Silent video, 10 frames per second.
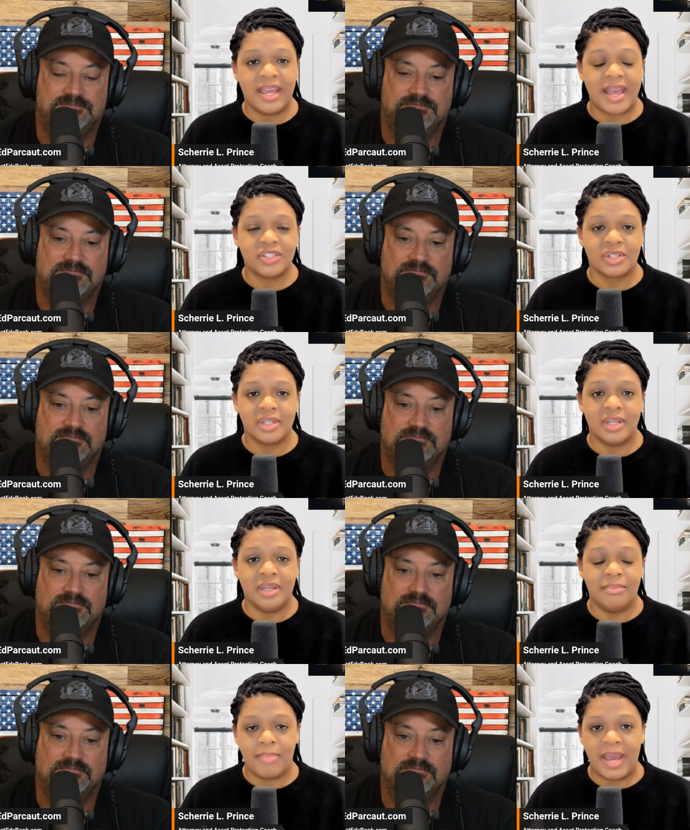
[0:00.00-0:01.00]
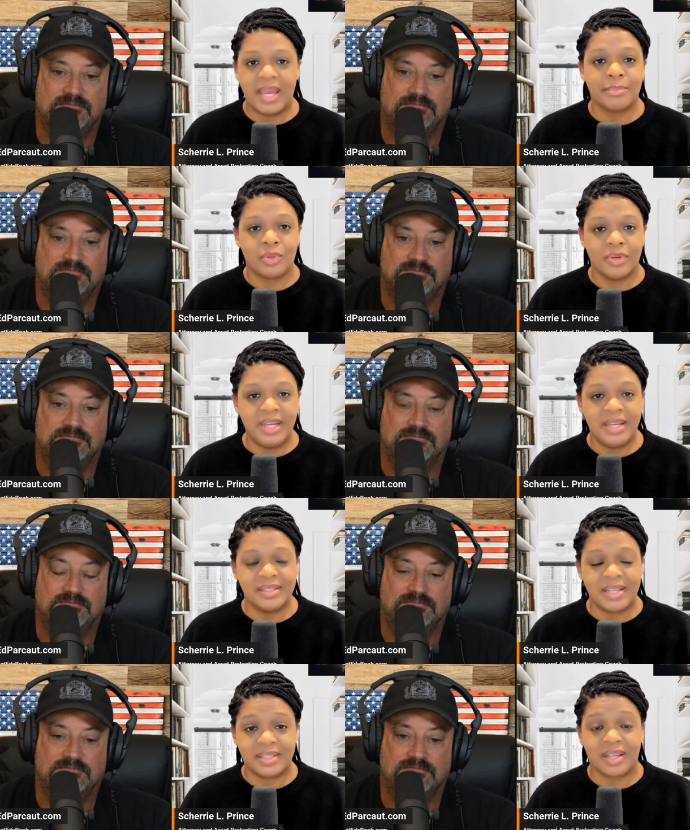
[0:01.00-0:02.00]
Speaker 1: actually pay employees
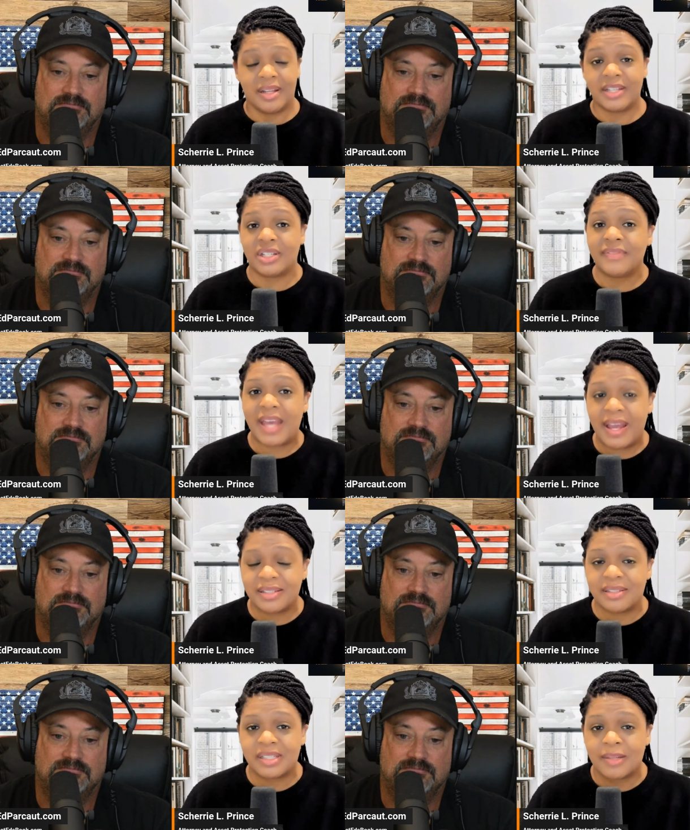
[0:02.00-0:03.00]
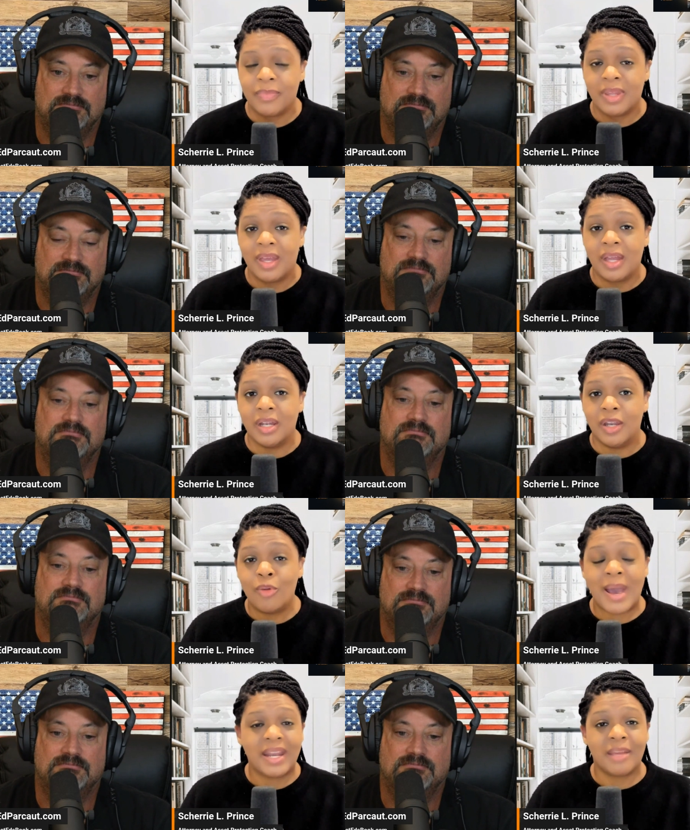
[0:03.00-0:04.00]
is the collection of taxes.
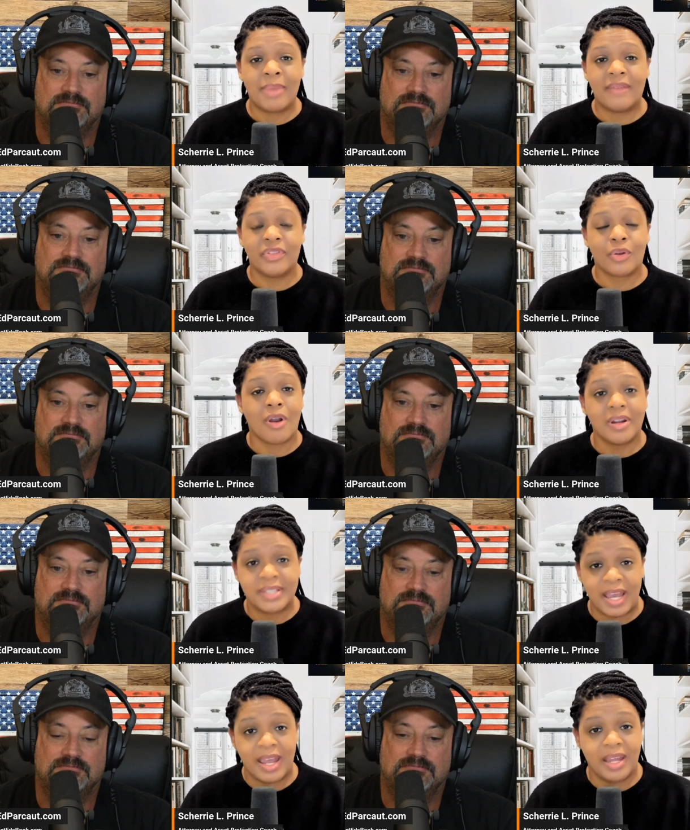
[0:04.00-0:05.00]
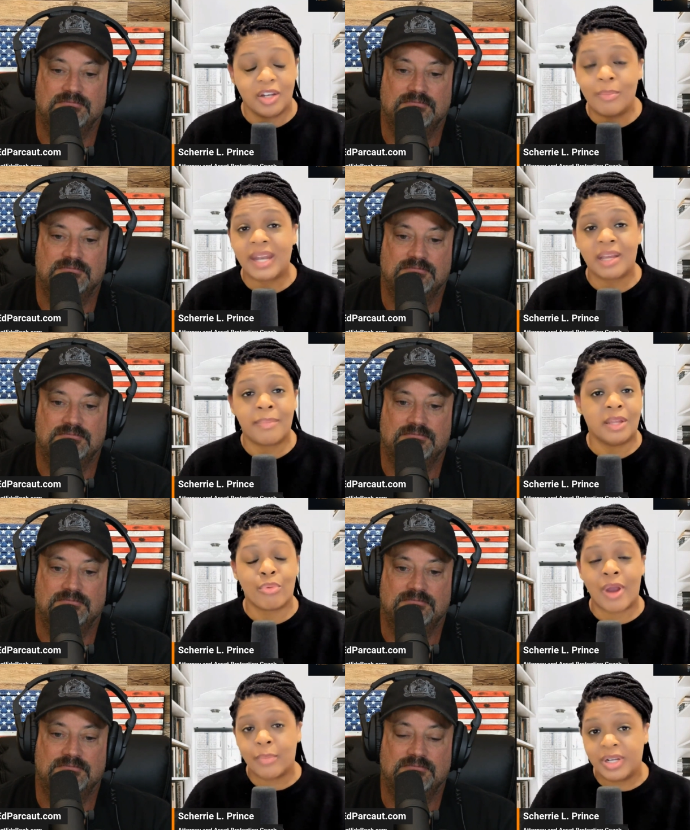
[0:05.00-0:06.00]
Nobody can pay for their car tag. Nobody can pay their
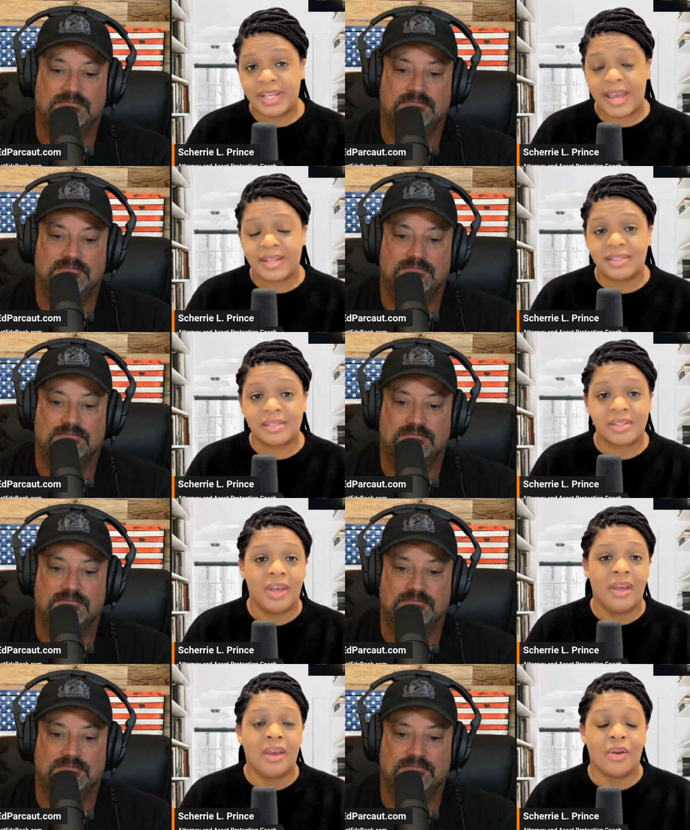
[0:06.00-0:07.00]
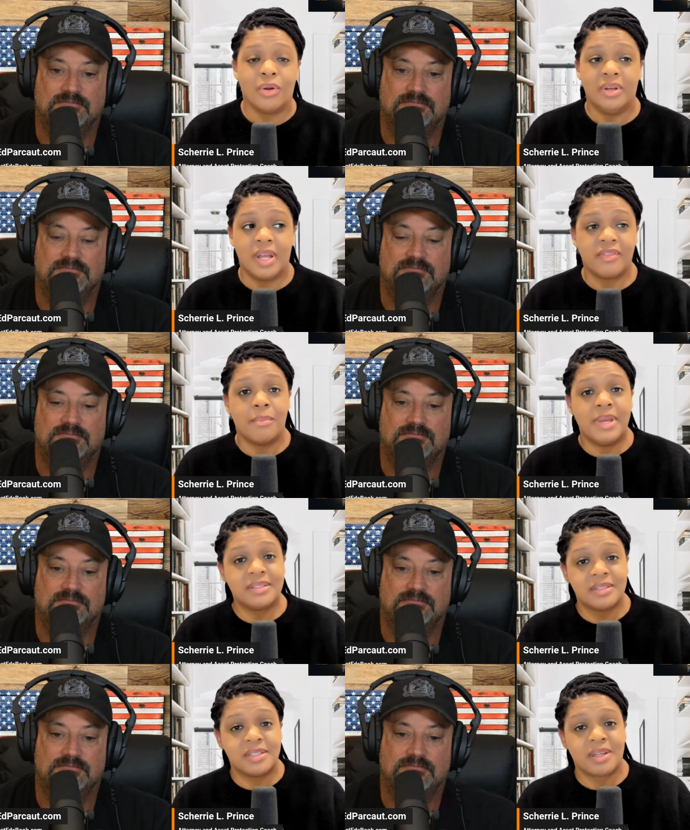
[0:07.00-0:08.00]
property taxes. None of the
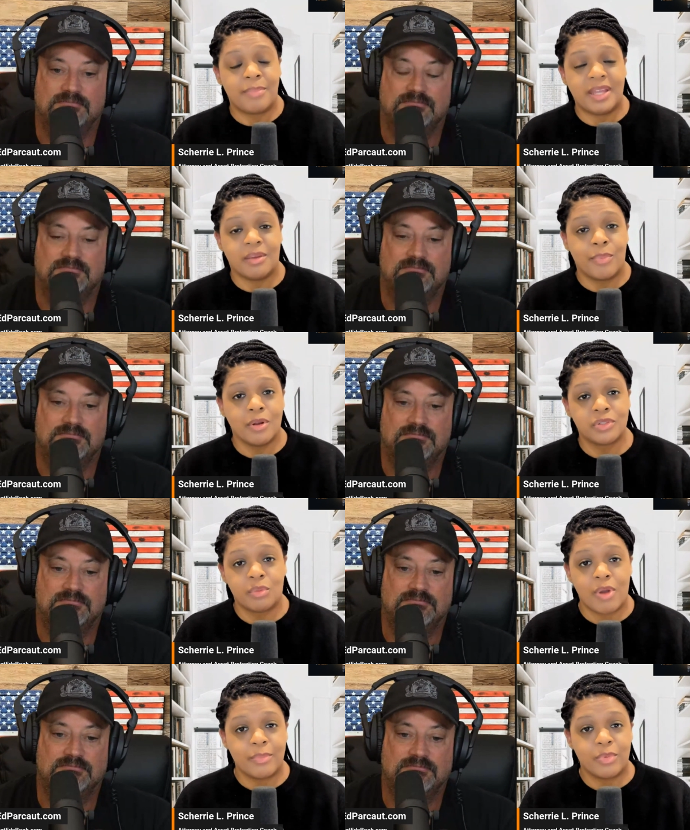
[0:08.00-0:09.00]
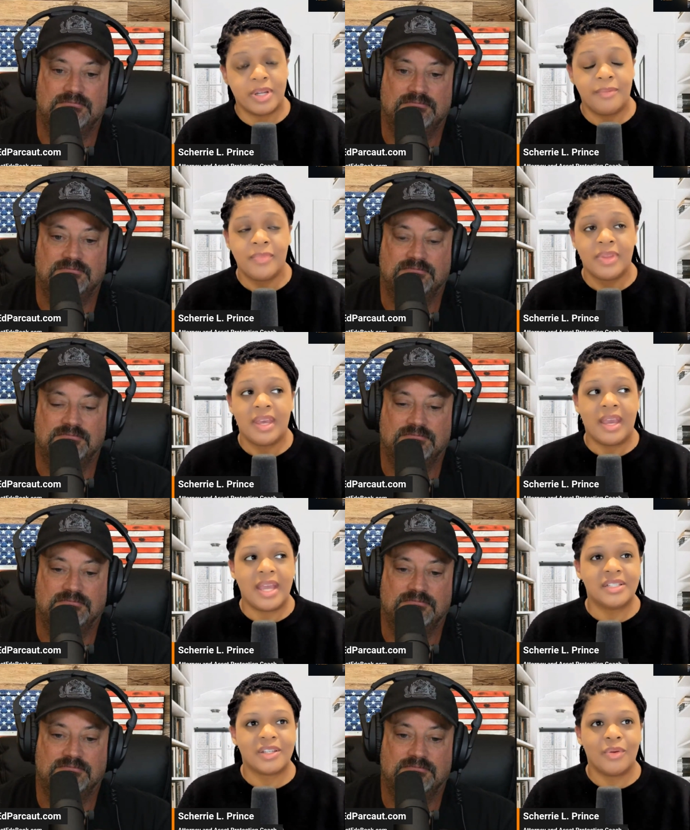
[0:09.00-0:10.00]
businesses can pay their personal property.
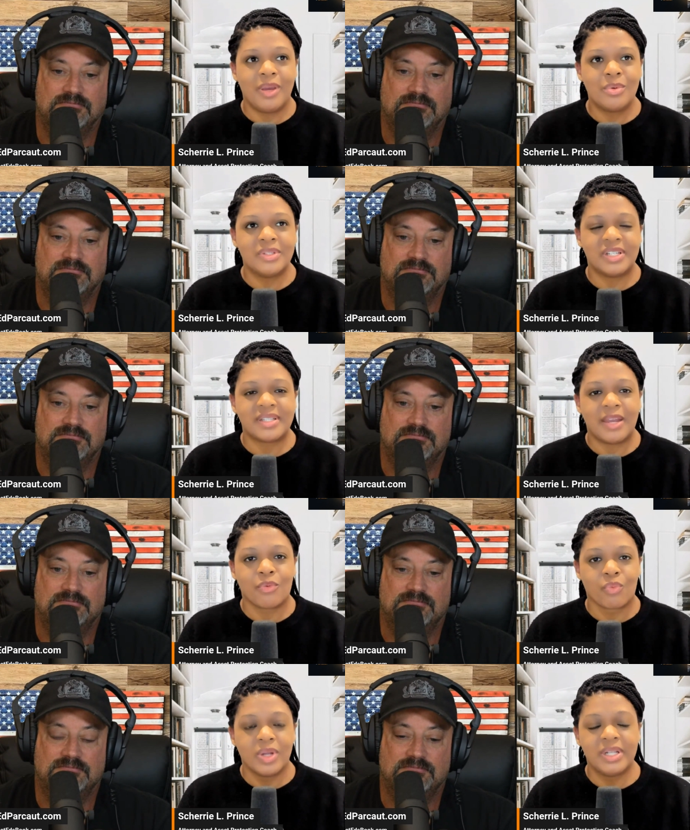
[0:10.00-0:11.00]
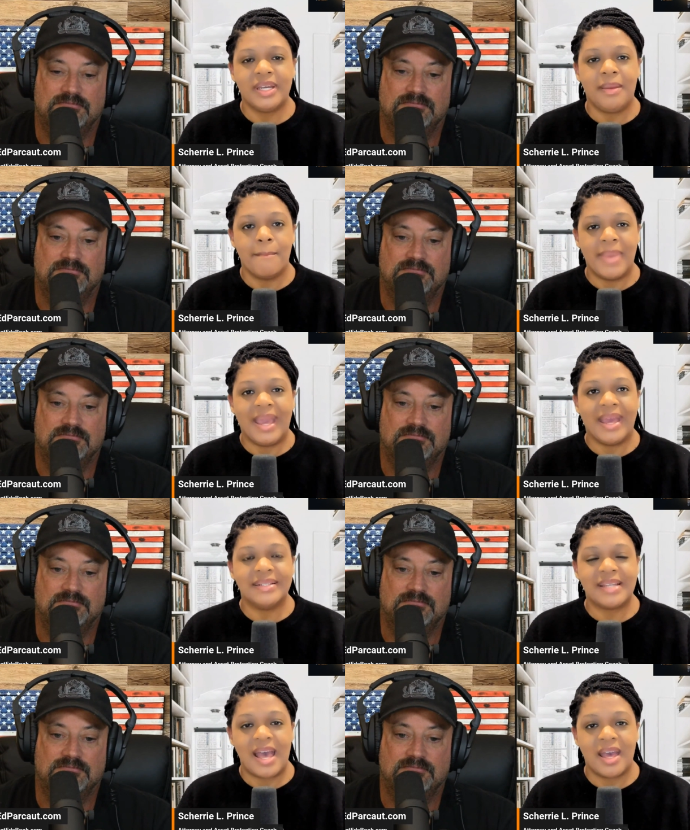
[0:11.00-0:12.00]
And so it was just a really bad
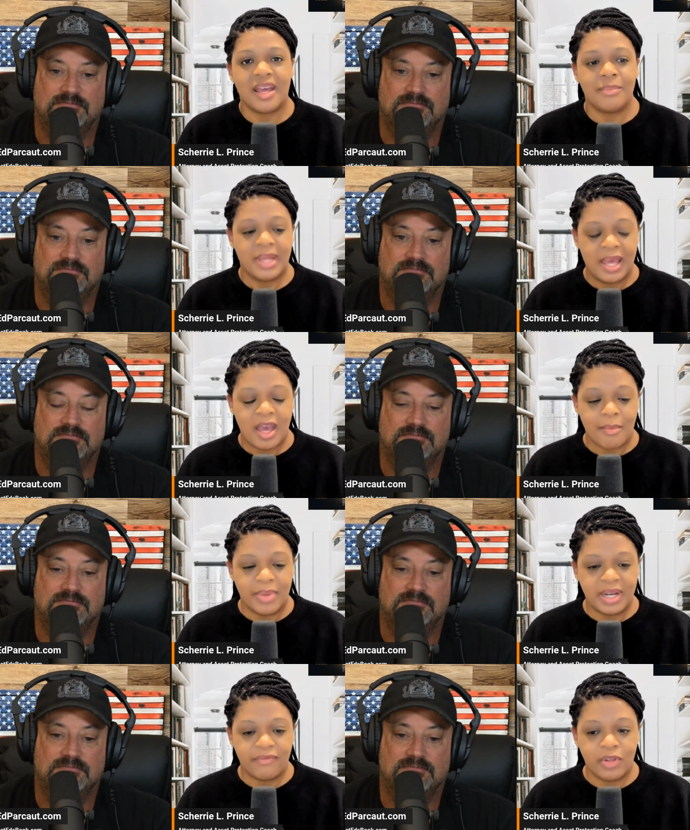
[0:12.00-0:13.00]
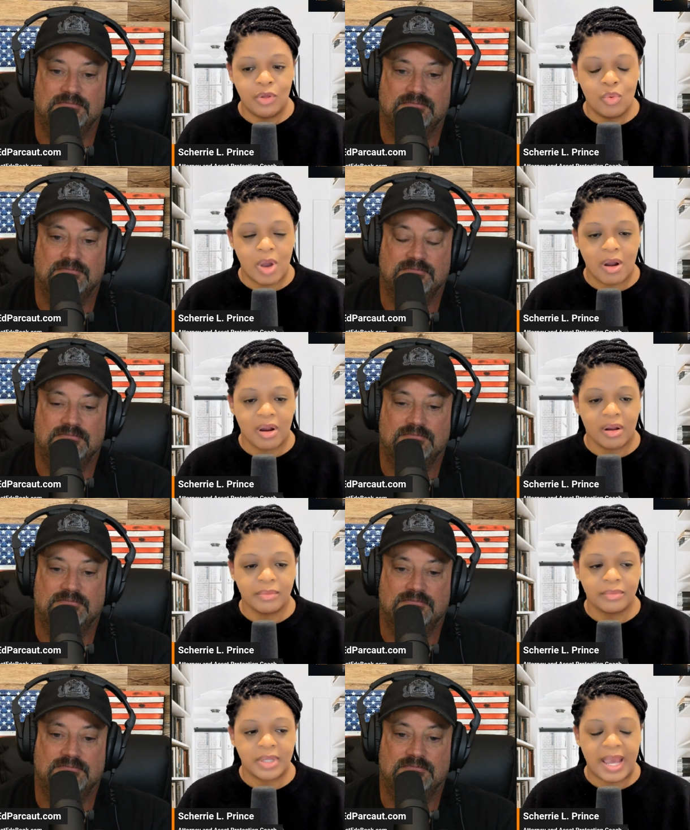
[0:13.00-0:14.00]
time. But if you are
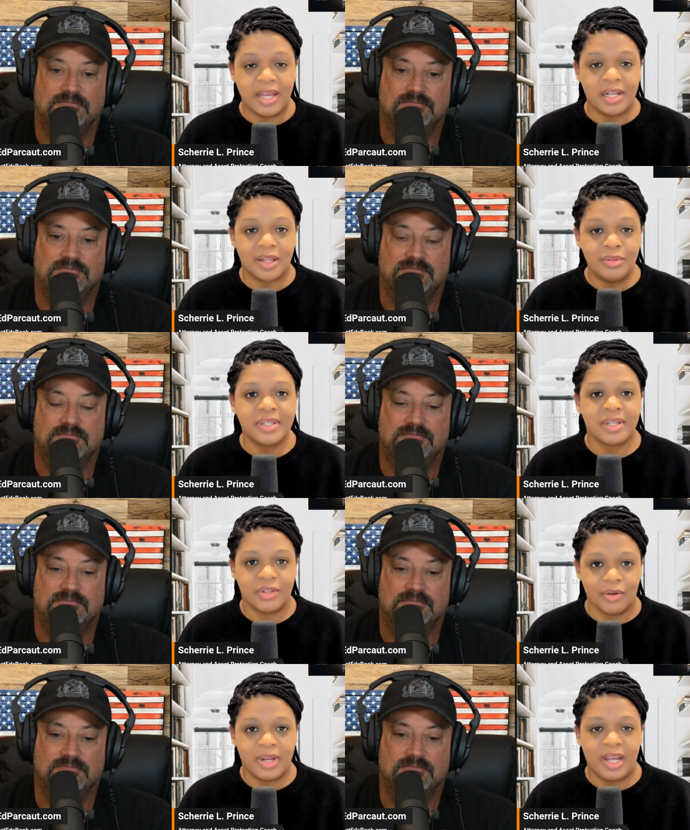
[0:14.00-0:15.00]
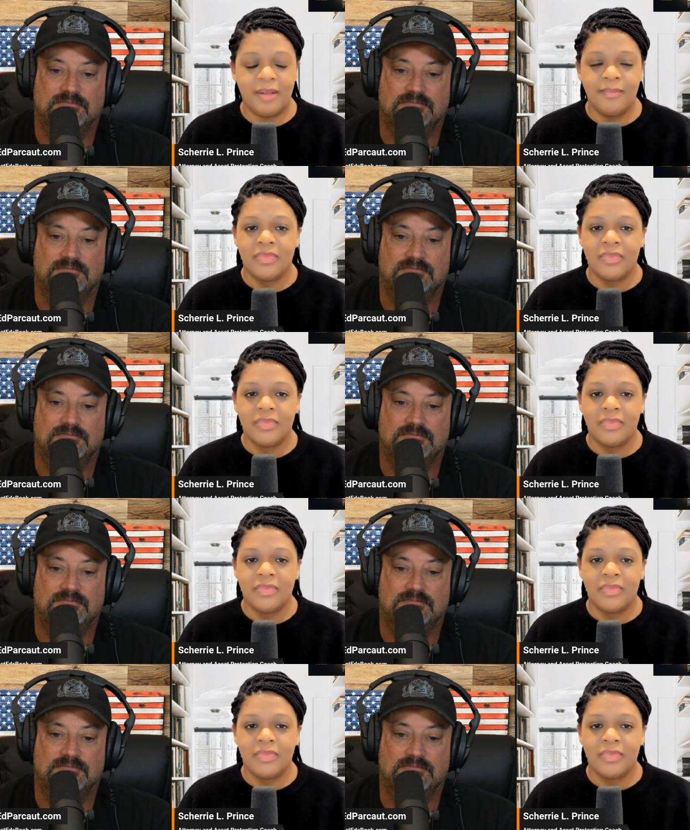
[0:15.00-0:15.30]
a closing attorney